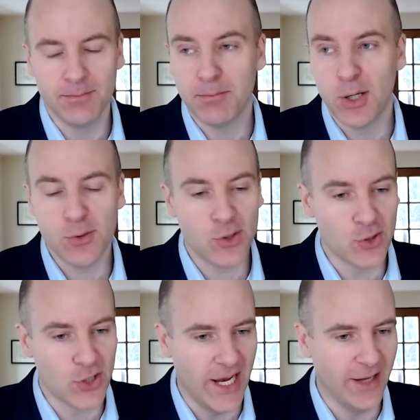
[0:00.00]
poster
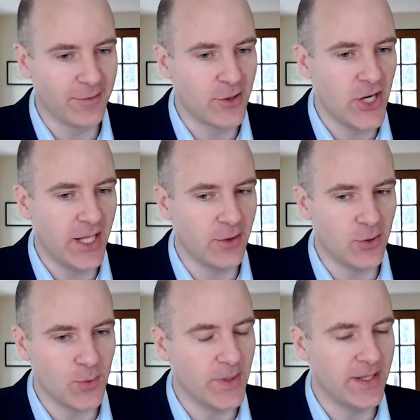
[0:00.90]
child for
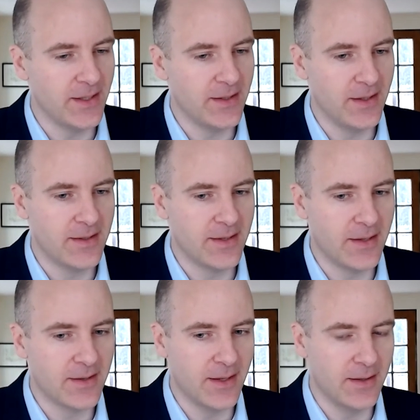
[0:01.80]
challenges with this, in the
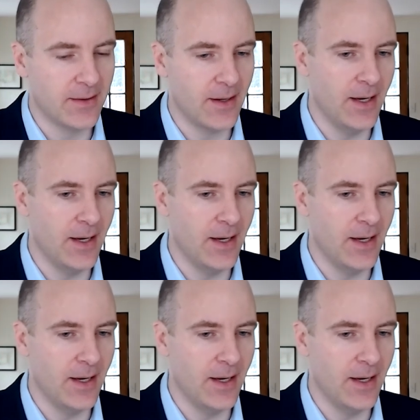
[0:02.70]
sense that